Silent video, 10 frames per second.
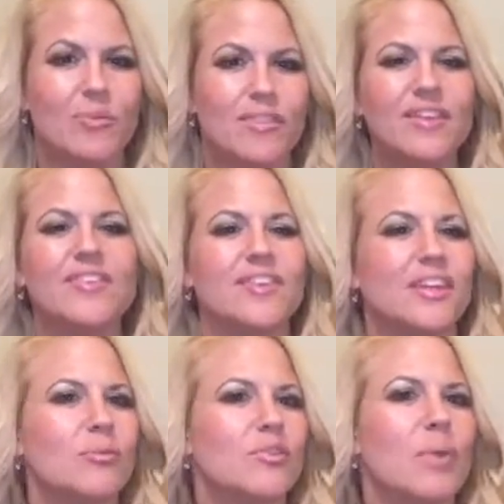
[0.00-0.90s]
this
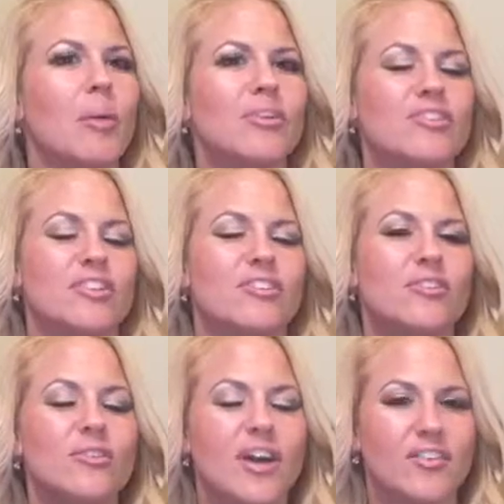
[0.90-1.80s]
study was published in
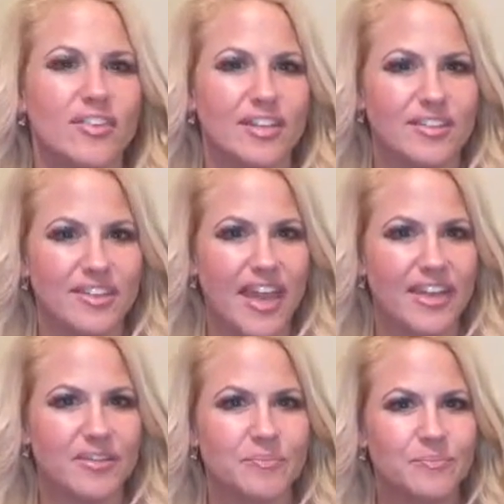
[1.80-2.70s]
2010,